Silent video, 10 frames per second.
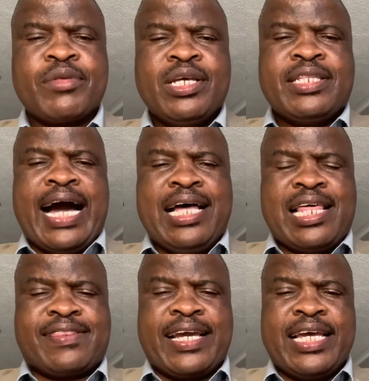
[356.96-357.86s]
The other
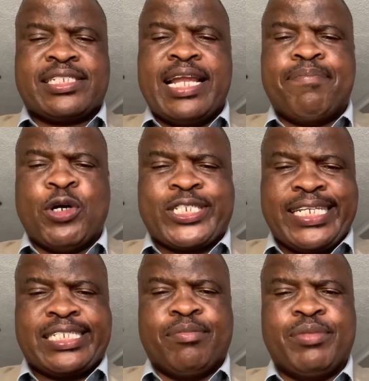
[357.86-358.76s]
thing is
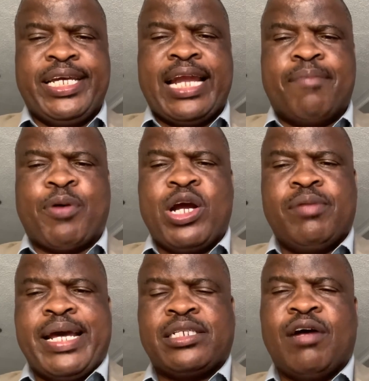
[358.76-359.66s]
nepotism in
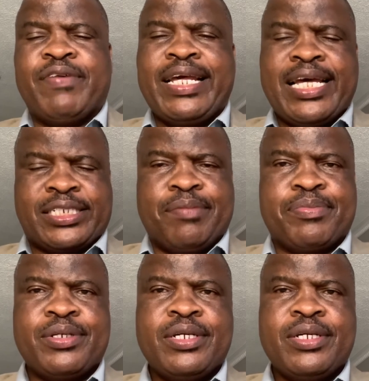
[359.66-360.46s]
appointment of leadership.